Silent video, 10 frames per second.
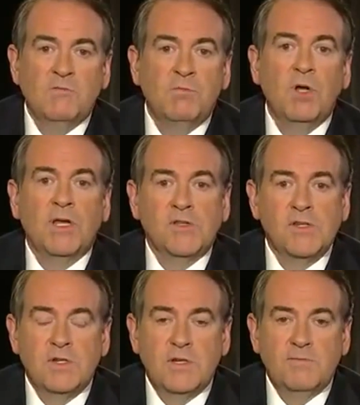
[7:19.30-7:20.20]
of
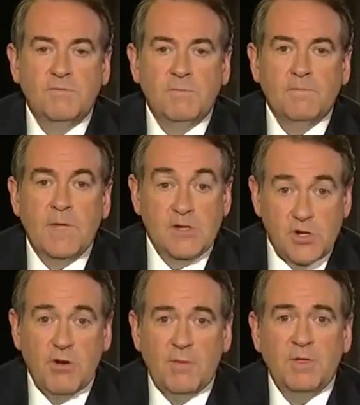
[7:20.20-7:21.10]
bullets. He
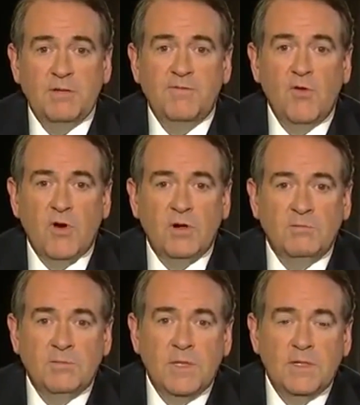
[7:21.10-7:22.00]
showed up in the
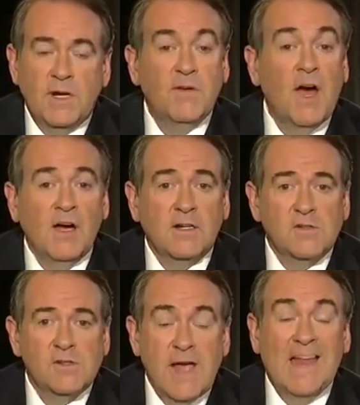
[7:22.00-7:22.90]
form of
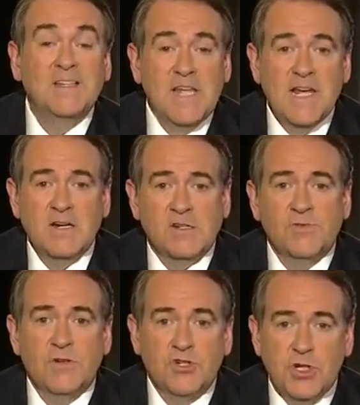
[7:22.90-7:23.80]
hugs and tears
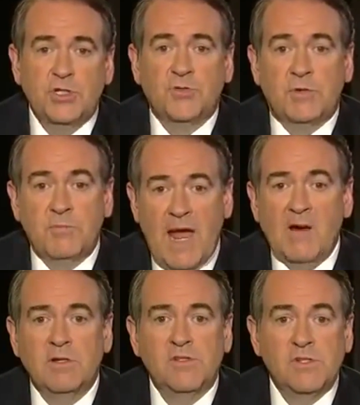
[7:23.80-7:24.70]
for children,
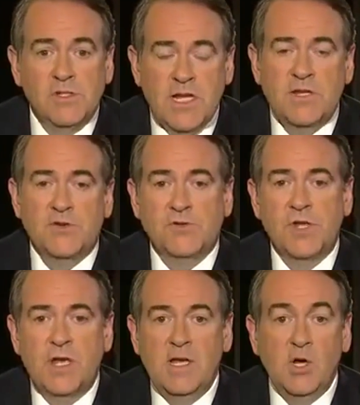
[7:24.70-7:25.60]
parents, and
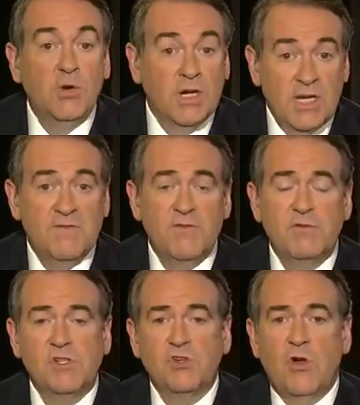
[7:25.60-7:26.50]
teachers who had lived through
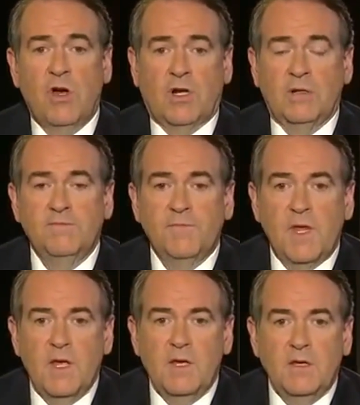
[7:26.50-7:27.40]
the slaughter.
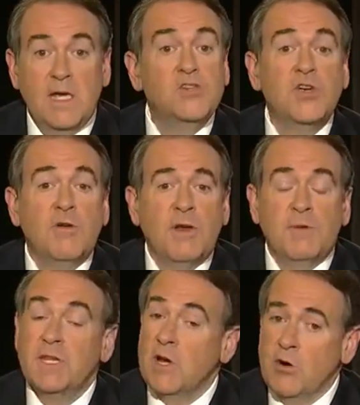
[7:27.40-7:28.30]
He showed
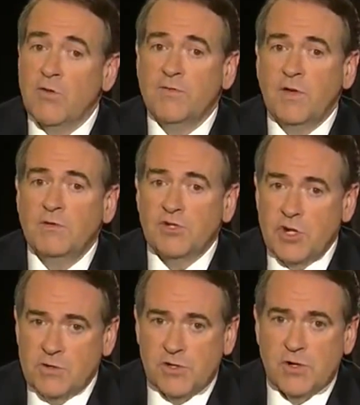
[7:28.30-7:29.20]
up at the overflow
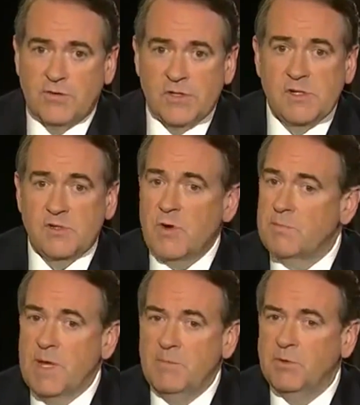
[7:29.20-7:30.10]
church services where
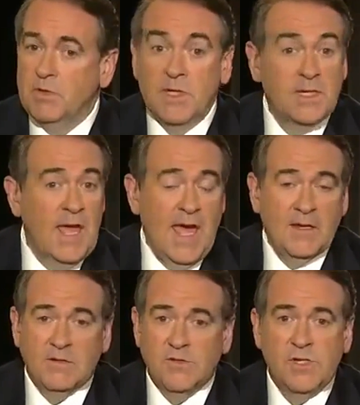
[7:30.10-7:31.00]
people lit
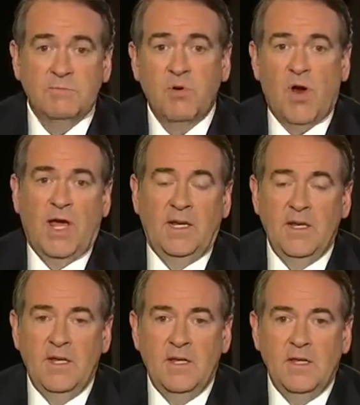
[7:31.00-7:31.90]
candles and prayed.